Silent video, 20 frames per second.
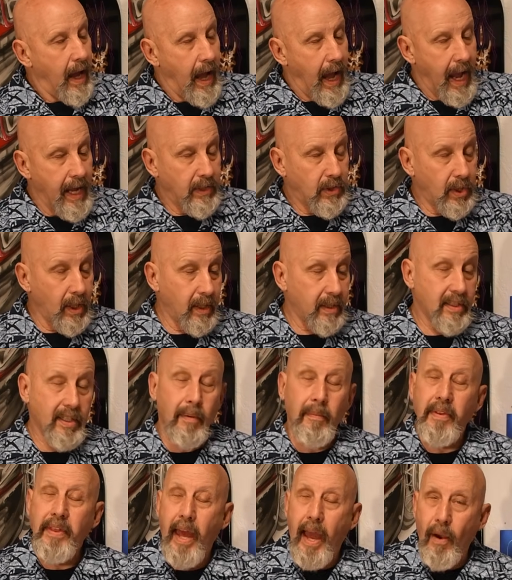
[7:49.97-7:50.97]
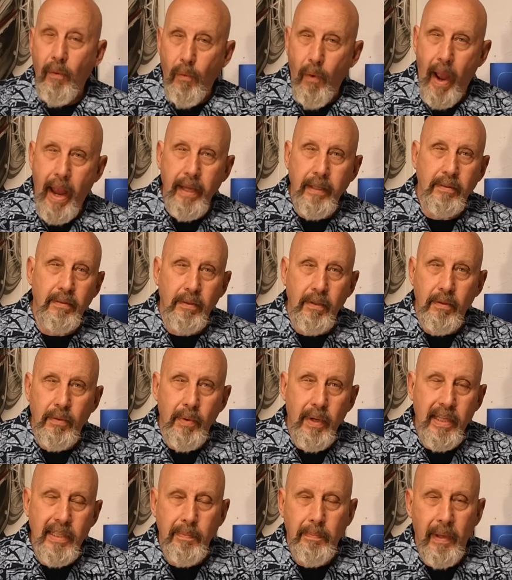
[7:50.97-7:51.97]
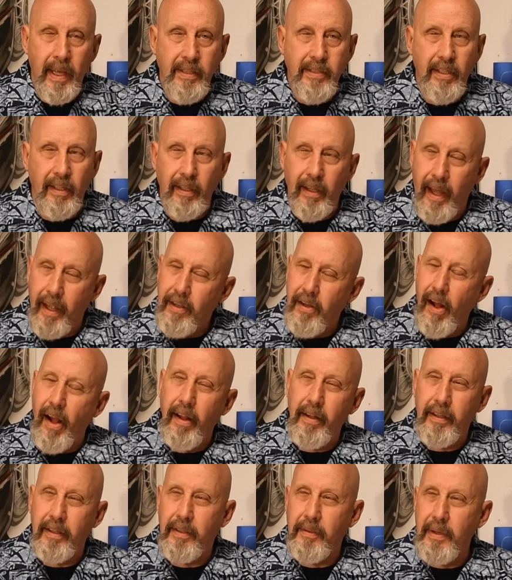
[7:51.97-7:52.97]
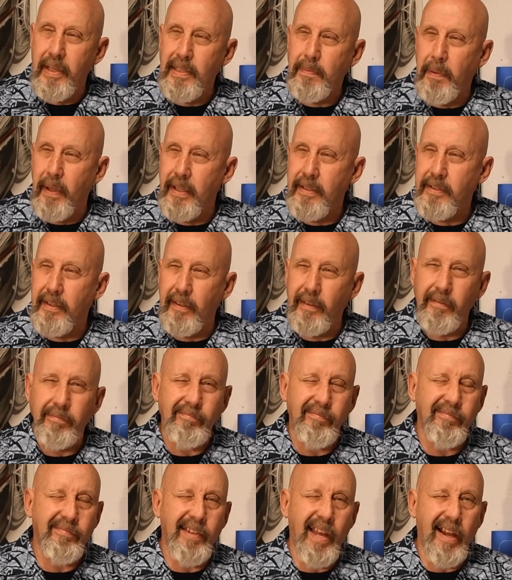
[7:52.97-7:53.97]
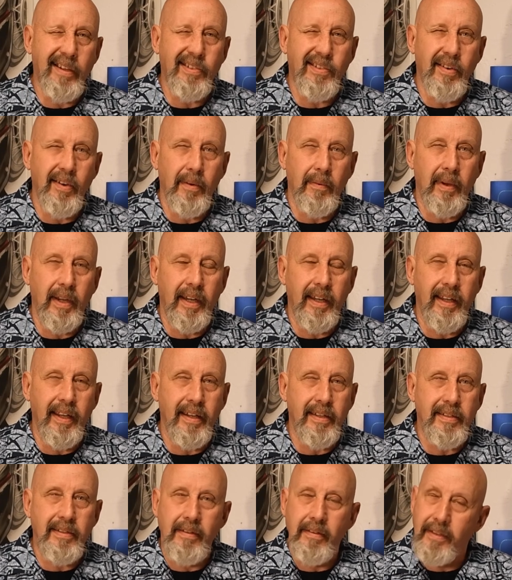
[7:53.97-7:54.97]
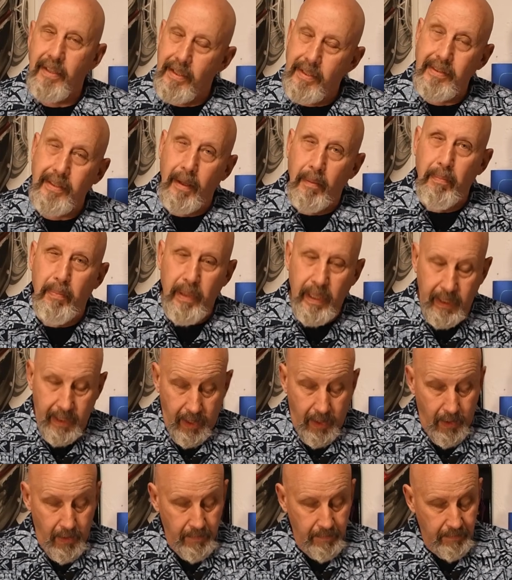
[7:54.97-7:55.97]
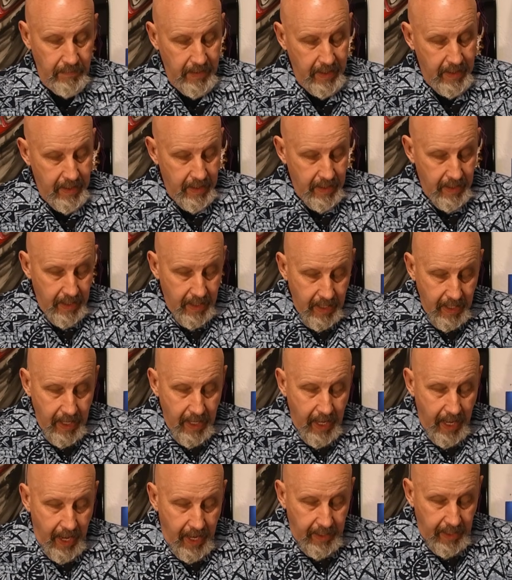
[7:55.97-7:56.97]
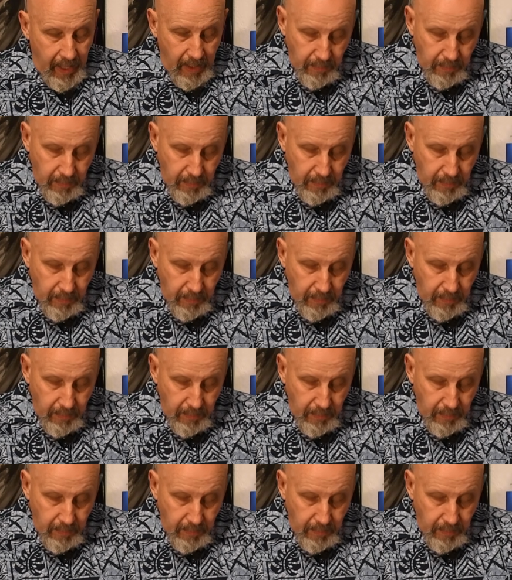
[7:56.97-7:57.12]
I took some of that white grease pencil, I call it a grease pencil, not sure what it is, the Stabilo, and I